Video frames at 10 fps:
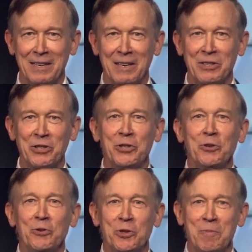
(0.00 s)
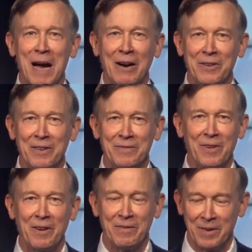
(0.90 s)
a huge amount of,
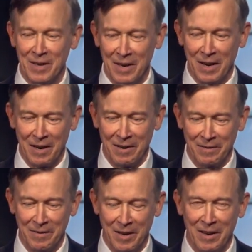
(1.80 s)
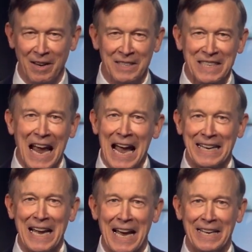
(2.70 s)
of, of uh, attack
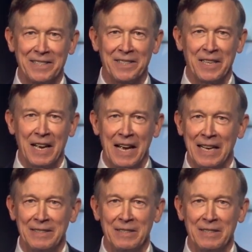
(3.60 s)
ads and,